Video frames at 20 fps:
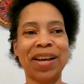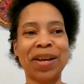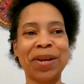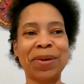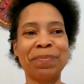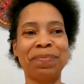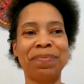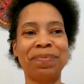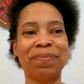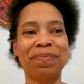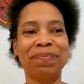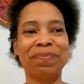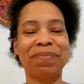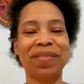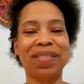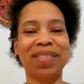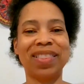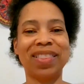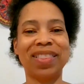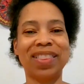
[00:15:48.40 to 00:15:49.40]
Um,
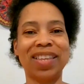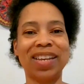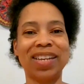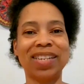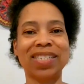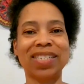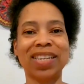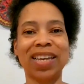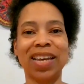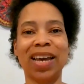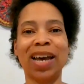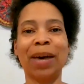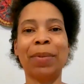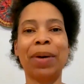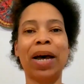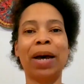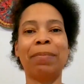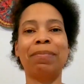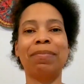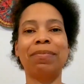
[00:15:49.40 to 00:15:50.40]
Things can
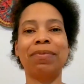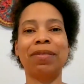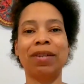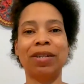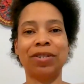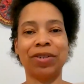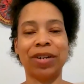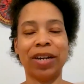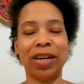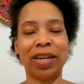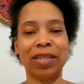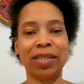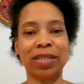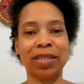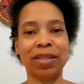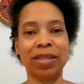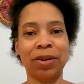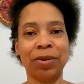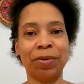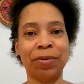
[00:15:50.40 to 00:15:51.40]
come up the
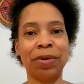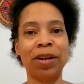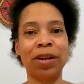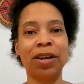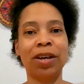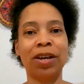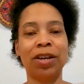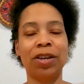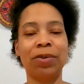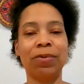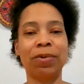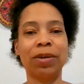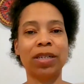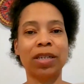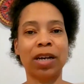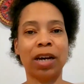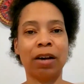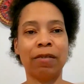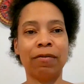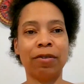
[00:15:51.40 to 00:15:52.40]
drains, so you want
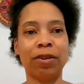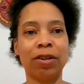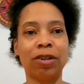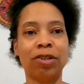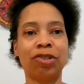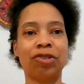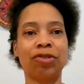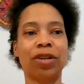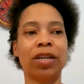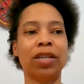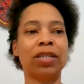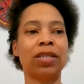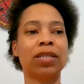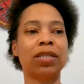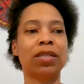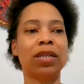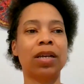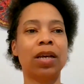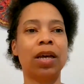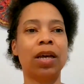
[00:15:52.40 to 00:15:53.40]
to cover your
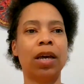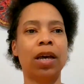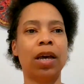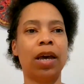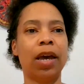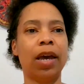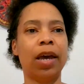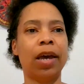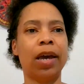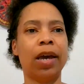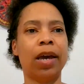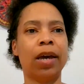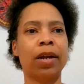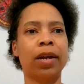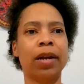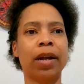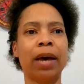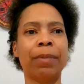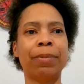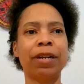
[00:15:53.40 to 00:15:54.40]
drains.
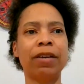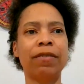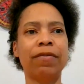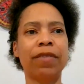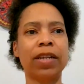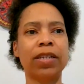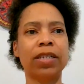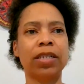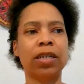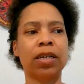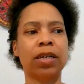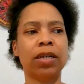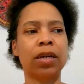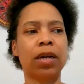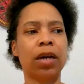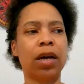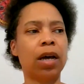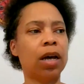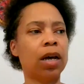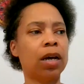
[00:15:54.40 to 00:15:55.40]
And I believe that's it.
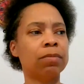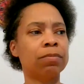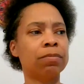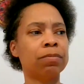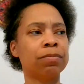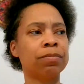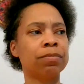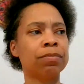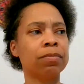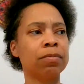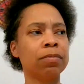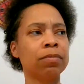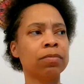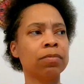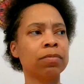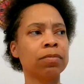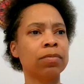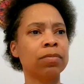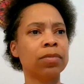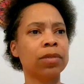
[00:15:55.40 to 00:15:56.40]

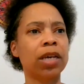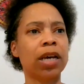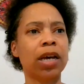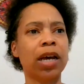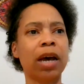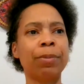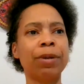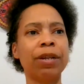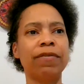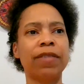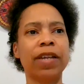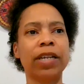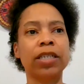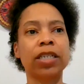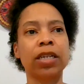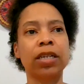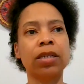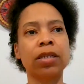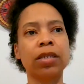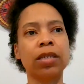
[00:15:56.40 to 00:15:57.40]
Yeah, I believe
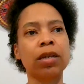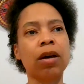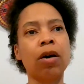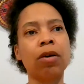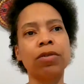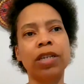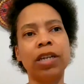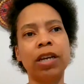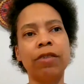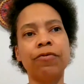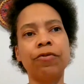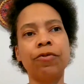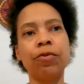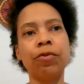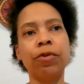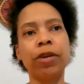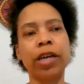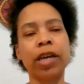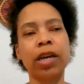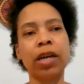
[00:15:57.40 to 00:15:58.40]
that's it. So if
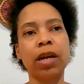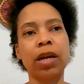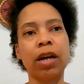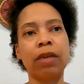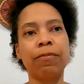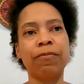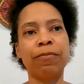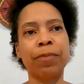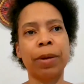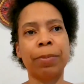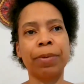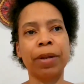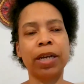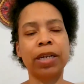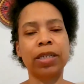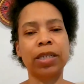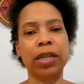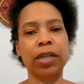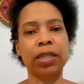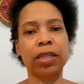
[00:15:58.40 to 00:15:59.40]
you get a
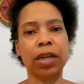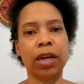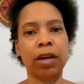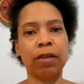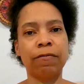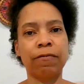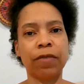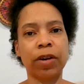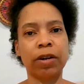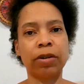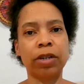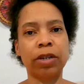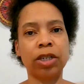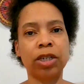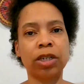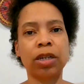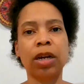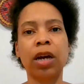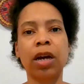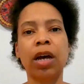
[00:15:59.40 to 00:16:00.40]
place that is
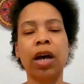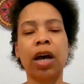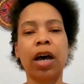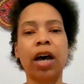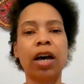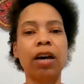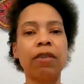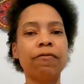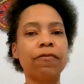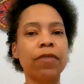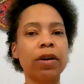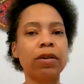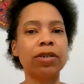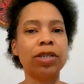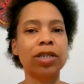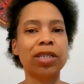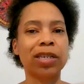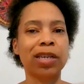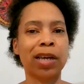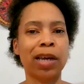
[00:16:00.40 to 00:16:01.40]
unfurnished,
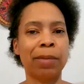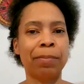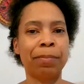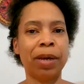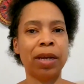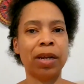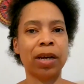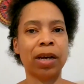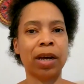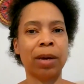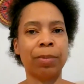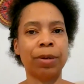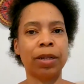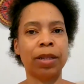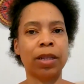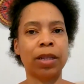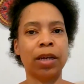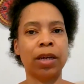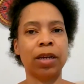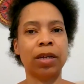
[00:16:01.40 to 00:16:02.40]
unfurnished can mean a couple of